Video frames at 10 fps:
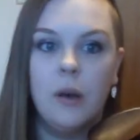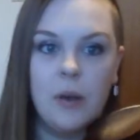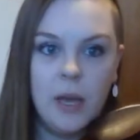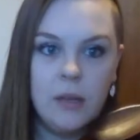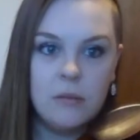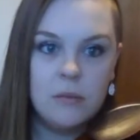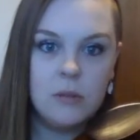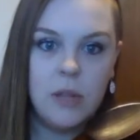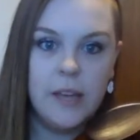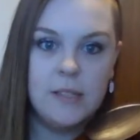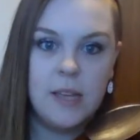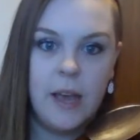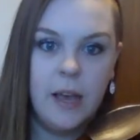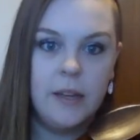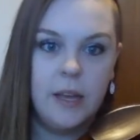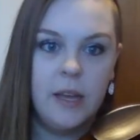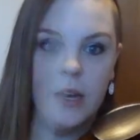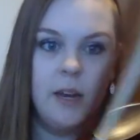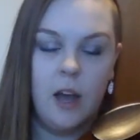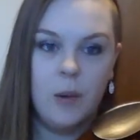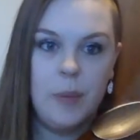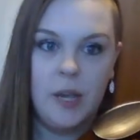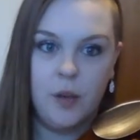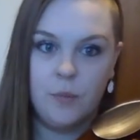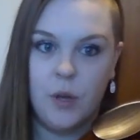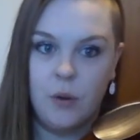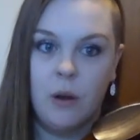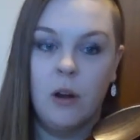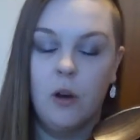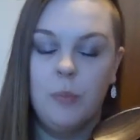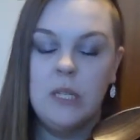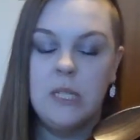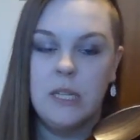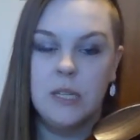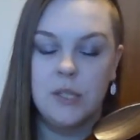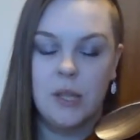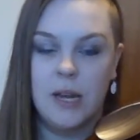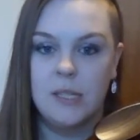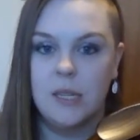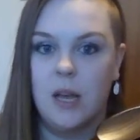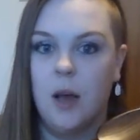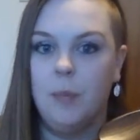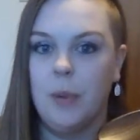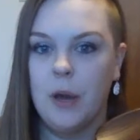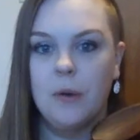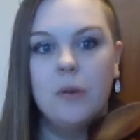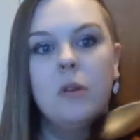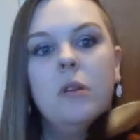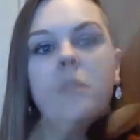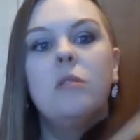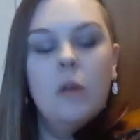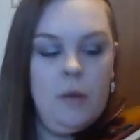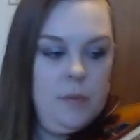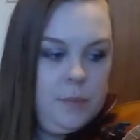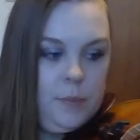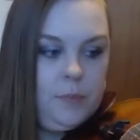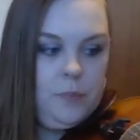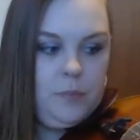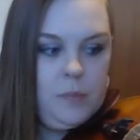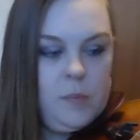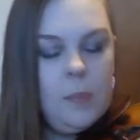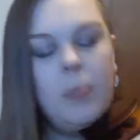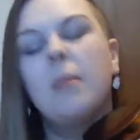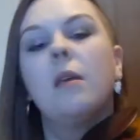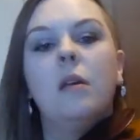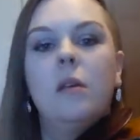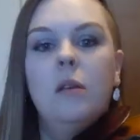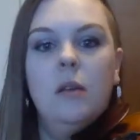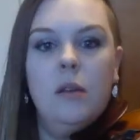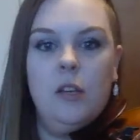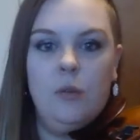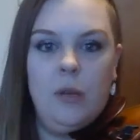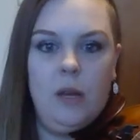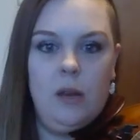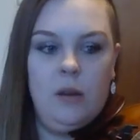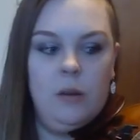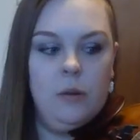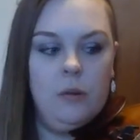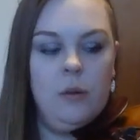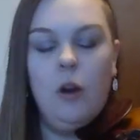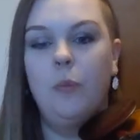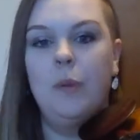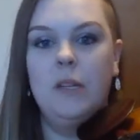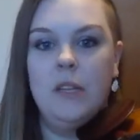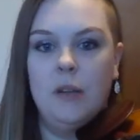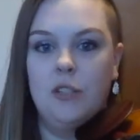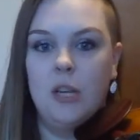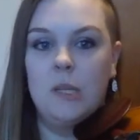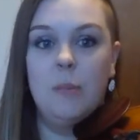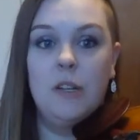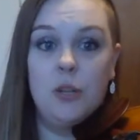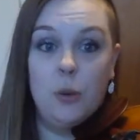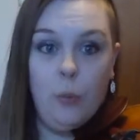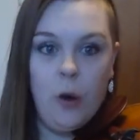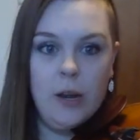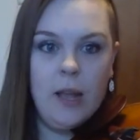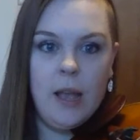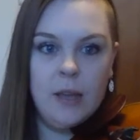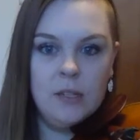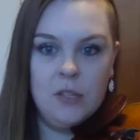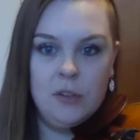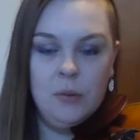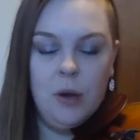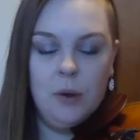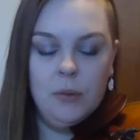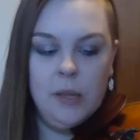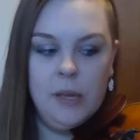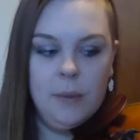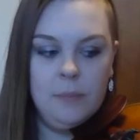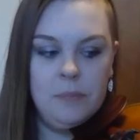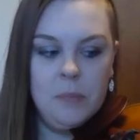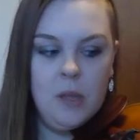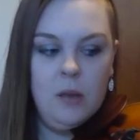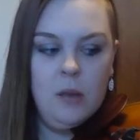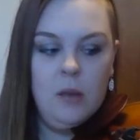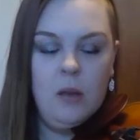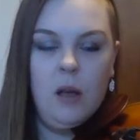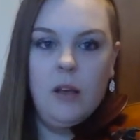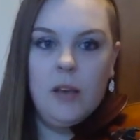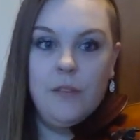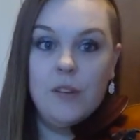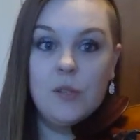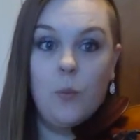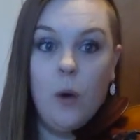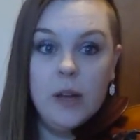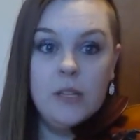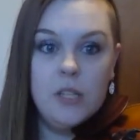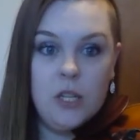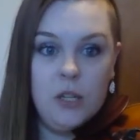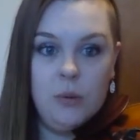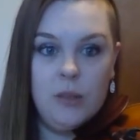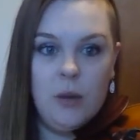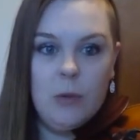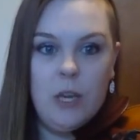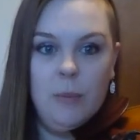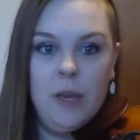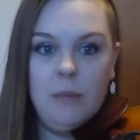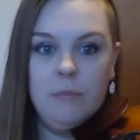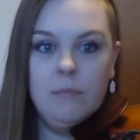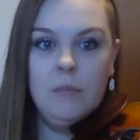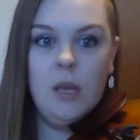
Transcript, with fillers: Okay, let's add in our pickup note, our open D. So that is an up bow. Here we go. Open D. Just measure one and two only. I'll give us one, two, and then we come in.